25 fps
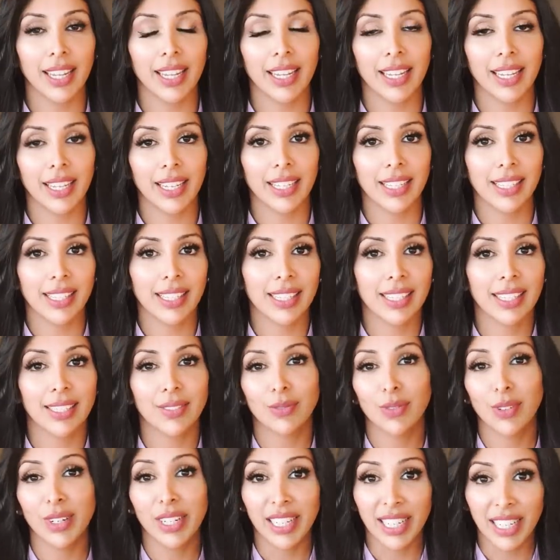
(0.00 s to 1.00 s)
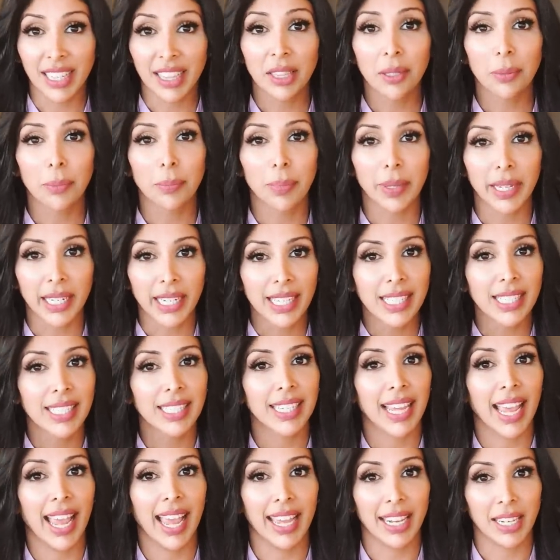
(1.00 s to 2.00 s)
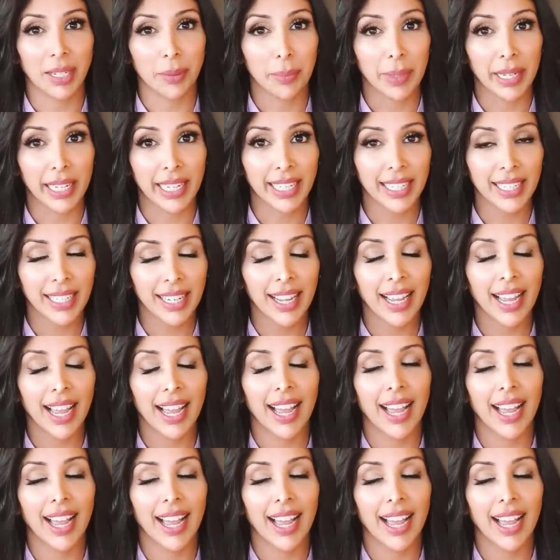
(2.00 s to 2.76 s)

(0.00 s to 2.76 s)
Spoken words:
is really the biggest enemy,